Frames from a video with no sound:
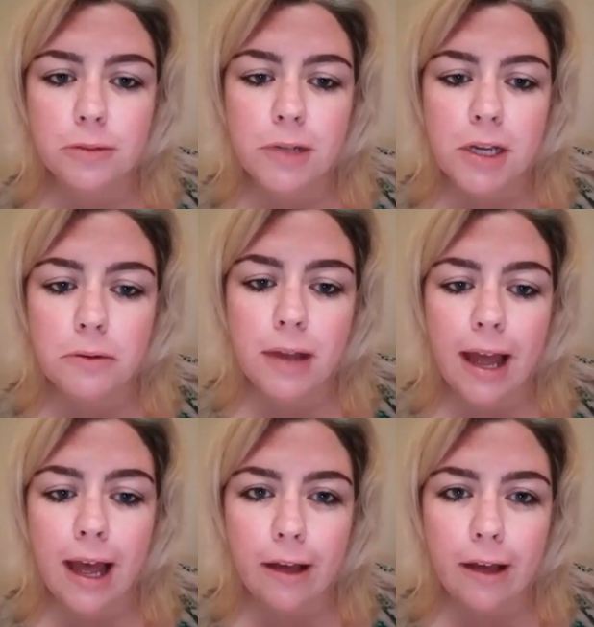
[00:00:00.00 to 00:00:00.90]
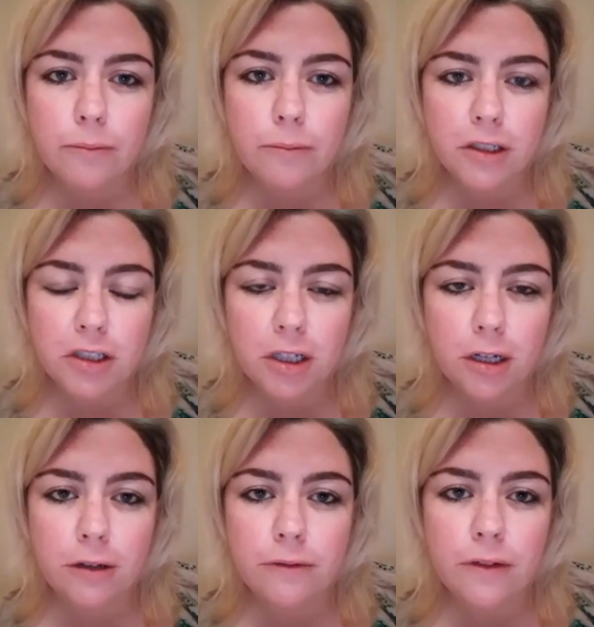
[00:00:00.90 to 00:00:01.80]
we don't have much of